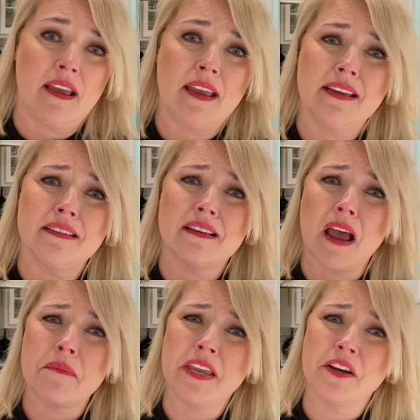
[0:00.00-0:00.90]
And
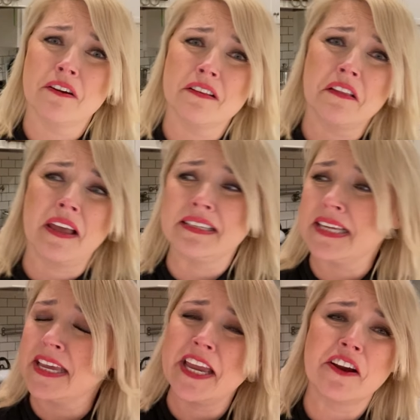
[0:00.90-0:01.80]
I'm here to like
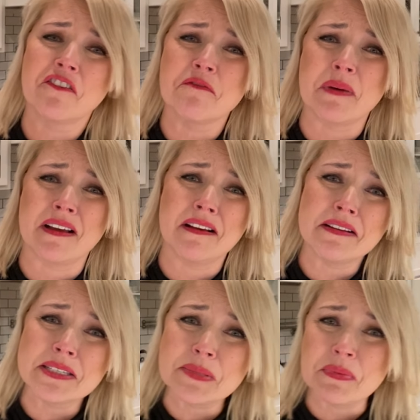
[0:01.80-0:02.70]
take care of my
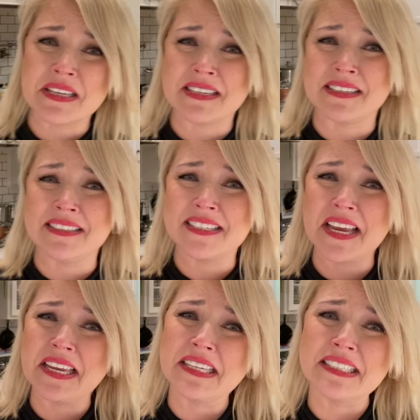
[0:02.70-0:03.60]
husband
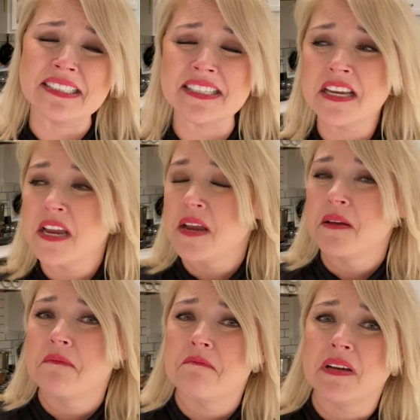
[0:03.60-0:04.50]
and
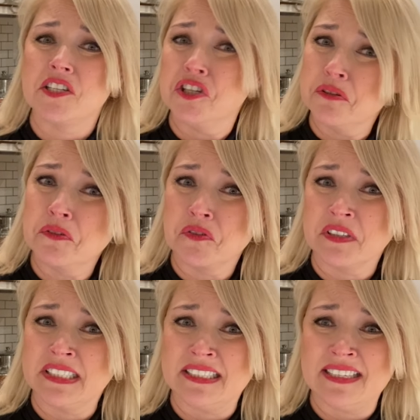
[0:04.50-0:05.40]
my
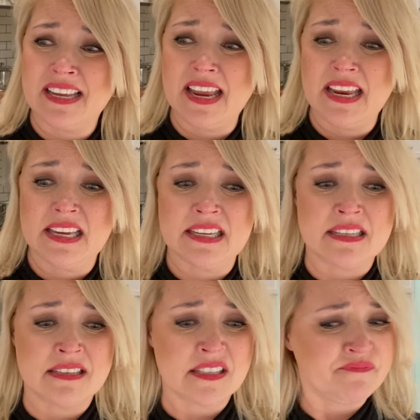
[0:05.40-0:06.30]
children.
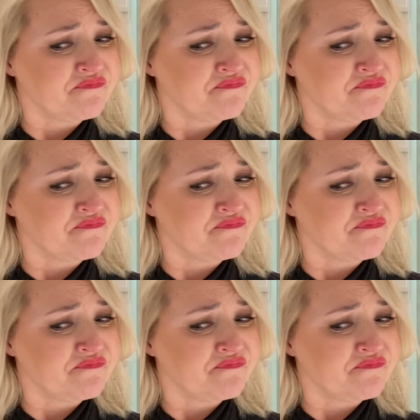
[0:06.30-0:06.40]
And